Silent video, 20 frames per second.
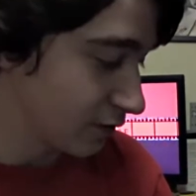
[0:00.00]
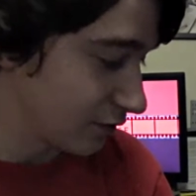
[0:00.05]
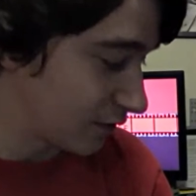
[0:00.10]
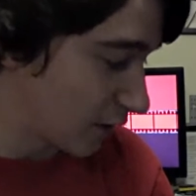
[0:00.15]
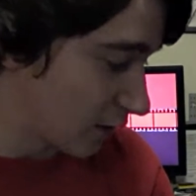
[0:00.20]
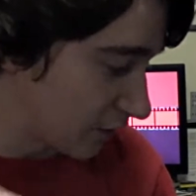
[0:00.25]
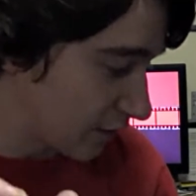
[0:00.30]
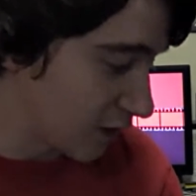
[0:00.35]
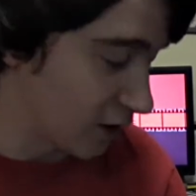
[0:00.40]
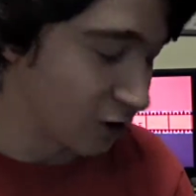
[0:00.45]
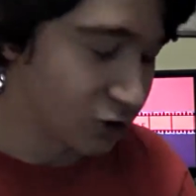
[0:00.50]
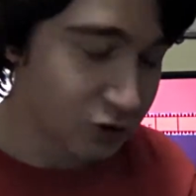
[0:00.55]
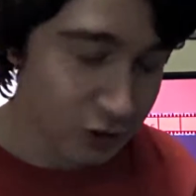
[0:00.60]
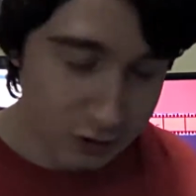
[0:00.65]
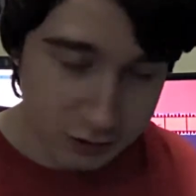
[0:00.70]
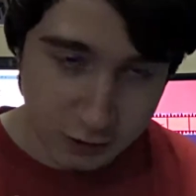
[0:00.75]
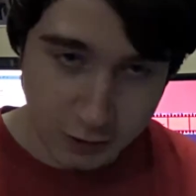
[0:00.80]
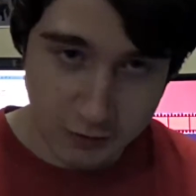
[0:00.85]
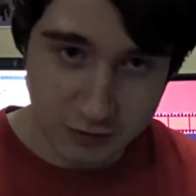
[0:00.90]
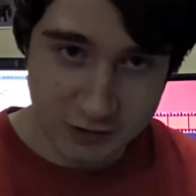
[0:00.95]
that they are
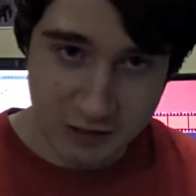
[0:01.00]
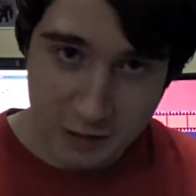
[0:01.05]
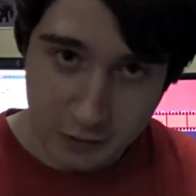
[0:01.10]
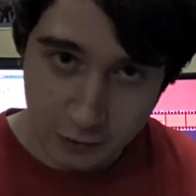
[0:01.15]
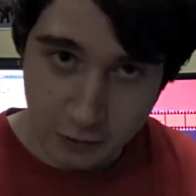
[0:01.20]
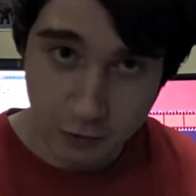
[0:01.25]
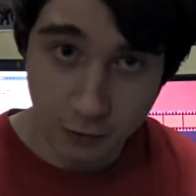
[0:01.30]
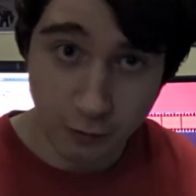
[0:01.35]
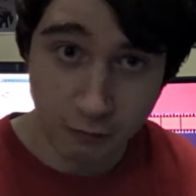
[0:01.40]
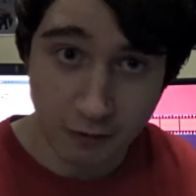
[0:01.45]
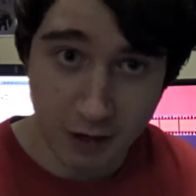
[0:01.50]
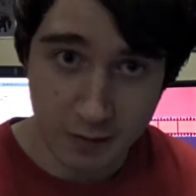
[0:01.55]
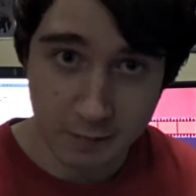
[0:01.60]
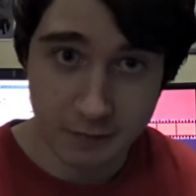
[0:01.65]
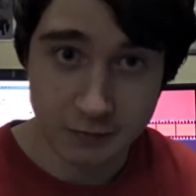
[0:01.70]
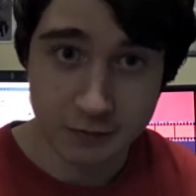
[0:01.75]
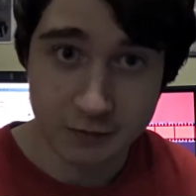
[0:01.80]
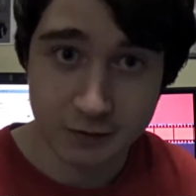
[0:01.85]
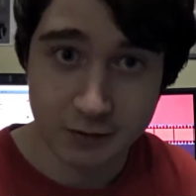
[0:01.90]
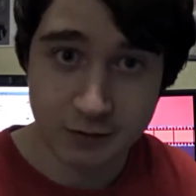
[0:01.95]
just going to take the core
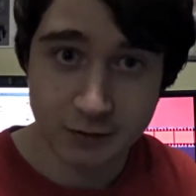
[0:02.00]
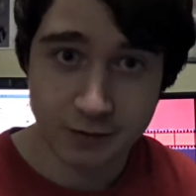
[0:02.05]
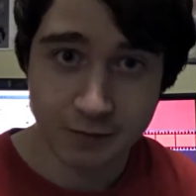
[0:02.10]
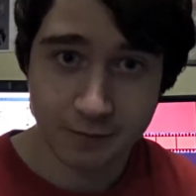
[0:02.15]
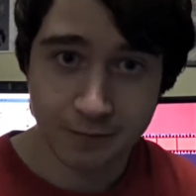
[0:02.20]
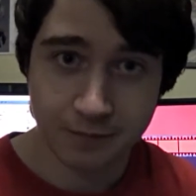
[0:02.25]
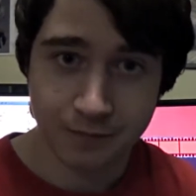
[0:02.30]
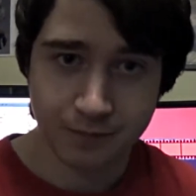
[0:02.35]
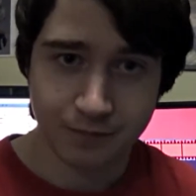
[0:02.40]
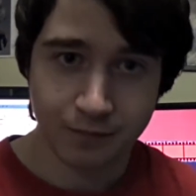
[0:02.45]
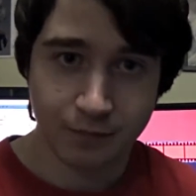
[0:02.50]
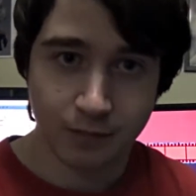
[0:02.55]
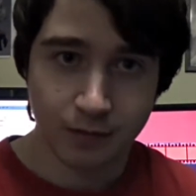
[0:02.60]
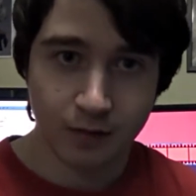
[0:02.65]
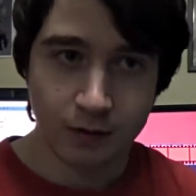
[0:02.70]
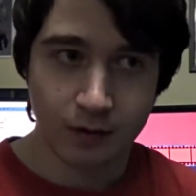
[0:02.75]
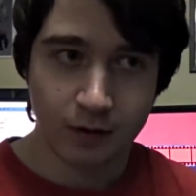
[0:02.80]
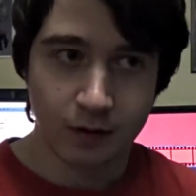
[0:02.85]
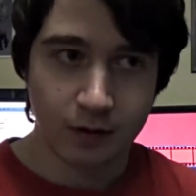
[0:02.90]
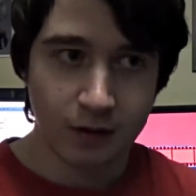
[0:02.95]
elements,
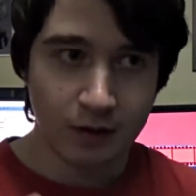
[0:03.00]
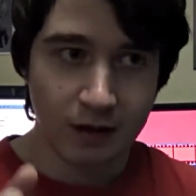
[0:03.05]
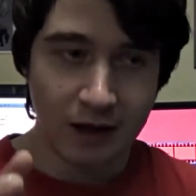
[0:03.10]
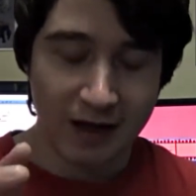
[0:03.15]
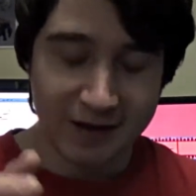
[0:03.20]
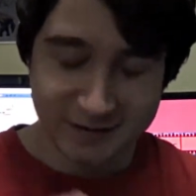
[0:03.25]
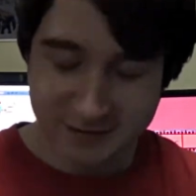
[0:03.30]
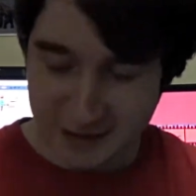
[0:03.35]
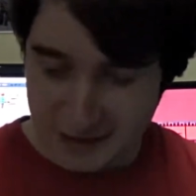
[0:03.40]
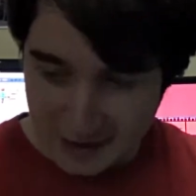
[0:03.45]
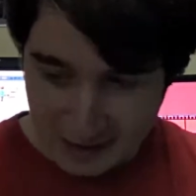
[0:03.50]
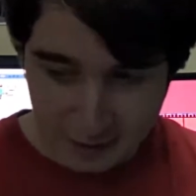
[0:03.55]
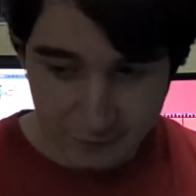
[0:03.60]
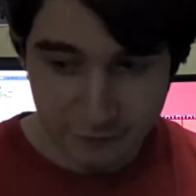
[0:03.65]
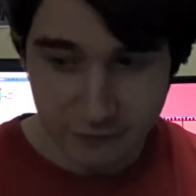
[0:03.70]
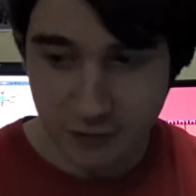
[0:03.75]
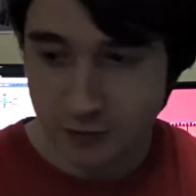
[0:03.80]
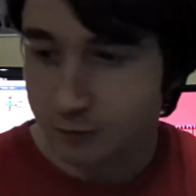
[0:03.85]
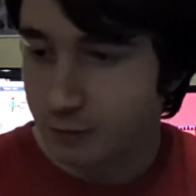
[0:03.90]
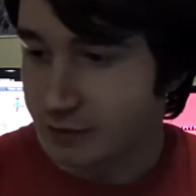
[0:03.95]
as they have
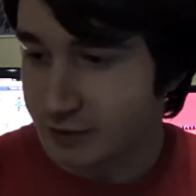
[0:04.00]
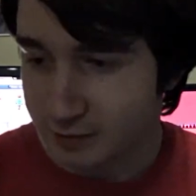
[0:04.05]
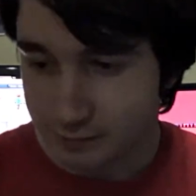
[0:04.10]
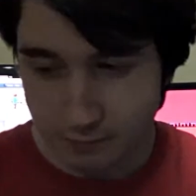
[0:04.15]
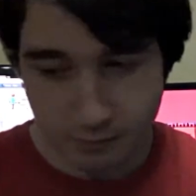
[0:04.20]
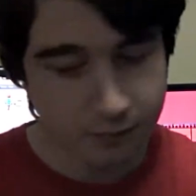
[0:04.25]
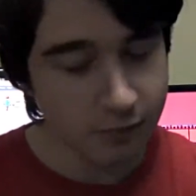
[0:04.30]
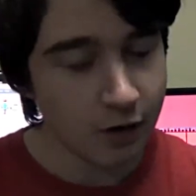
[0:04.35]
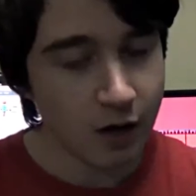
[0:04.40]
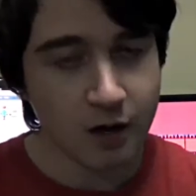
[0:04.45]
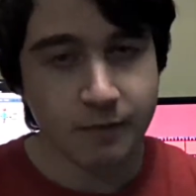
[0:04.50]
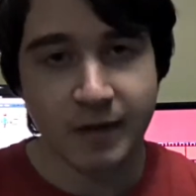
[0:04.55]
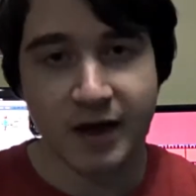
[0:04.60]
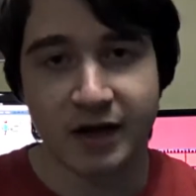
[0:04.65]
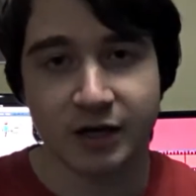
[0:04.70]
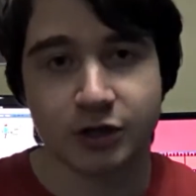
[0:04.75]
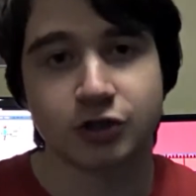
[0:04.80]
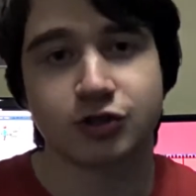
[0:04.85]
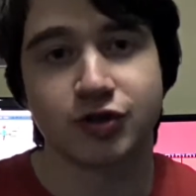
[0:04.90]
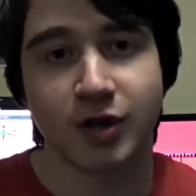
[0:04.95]
done with Iron Man
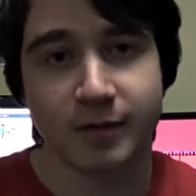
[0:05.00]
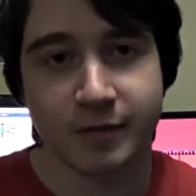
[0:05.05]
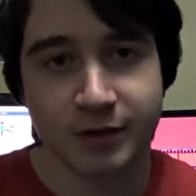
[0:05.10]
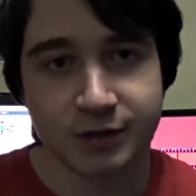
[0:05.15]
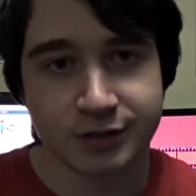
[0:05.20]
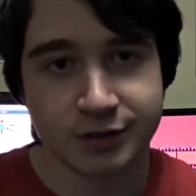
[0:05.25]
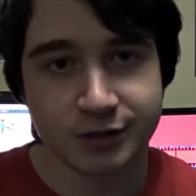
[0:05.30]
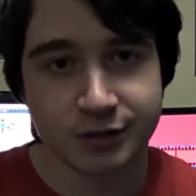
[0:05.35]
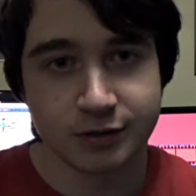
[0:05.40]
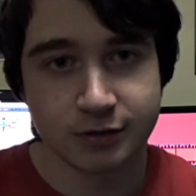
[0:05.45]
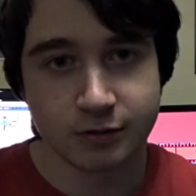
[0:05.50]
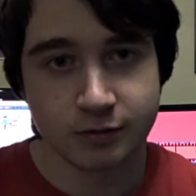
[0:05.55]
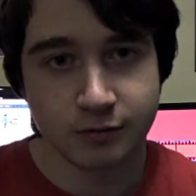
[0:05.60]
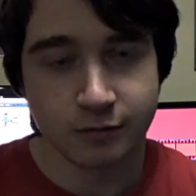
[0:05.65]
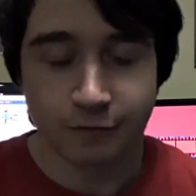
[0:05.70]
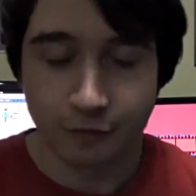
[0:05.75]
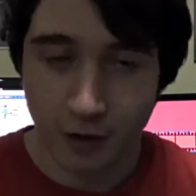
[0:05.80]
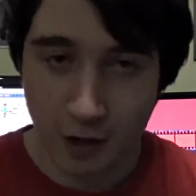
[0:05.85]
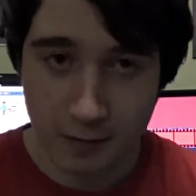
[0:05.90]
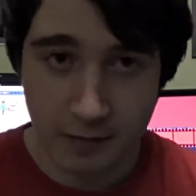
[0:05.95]
Extremis
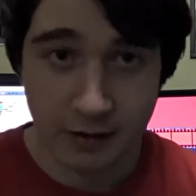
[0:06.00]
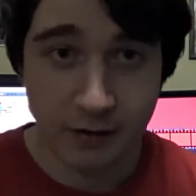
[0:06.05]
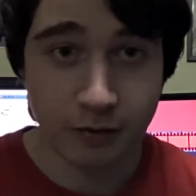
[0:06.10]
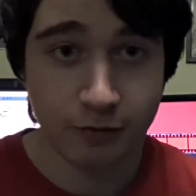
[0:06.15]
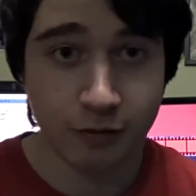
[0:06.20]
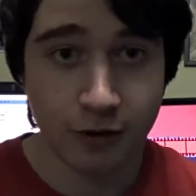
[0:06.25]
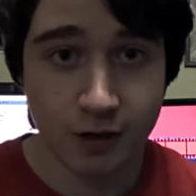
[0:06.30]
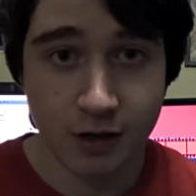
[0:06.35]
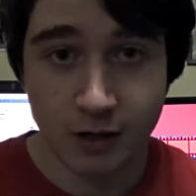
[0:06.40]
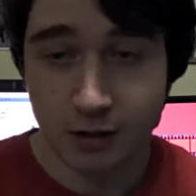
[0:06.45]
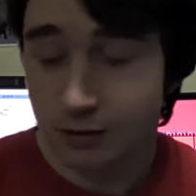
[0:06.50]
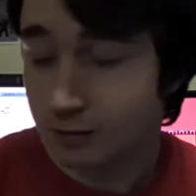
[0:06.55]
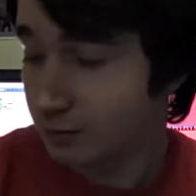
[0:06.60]
for Iron Man 3.